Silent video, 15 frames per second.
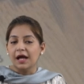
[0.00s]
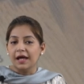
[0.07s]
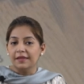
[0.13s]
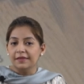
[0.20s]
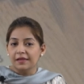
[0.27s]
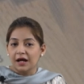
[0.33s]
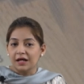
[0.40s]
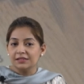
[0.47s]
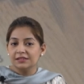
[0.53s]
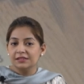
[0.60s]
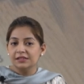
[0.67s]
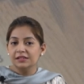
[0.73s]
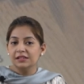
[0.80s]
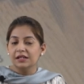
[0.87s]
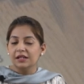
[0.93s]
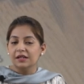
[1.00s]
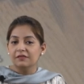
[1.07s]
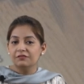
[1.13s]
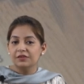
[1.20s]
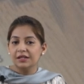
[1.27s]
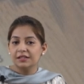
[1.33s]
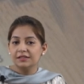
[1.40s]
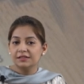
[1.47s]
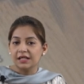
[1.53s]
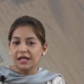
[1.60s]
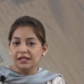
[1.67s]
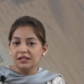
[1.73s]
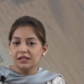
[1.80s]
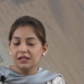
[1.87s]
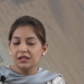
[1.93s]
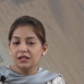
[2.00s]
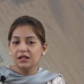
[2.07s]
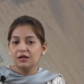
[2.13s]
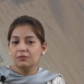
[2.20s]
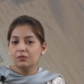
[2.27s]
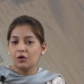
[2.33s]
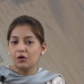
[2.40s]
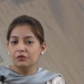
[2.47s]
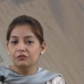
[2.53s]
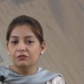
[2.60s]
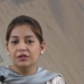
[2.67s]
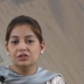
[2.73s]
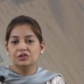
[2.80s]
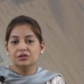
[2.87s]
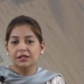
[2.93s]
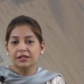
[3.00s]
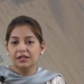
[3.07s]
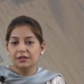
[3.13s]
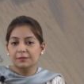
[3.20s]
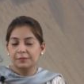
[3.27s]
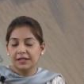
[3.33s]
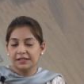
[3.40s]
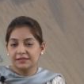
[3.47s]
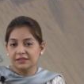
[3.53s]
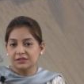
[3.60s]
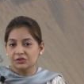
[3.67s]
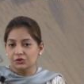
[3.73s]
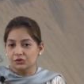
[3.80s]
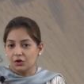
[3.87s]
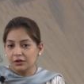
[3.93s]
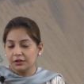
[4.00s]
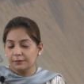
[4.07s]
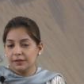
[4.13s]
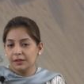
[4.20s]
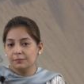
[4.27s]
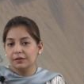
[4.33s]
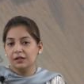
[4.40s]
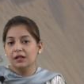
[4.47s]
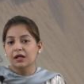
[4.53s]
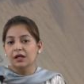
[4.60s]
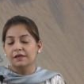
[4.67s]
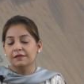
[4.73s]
and lastly if there is any income on which income tax is not payable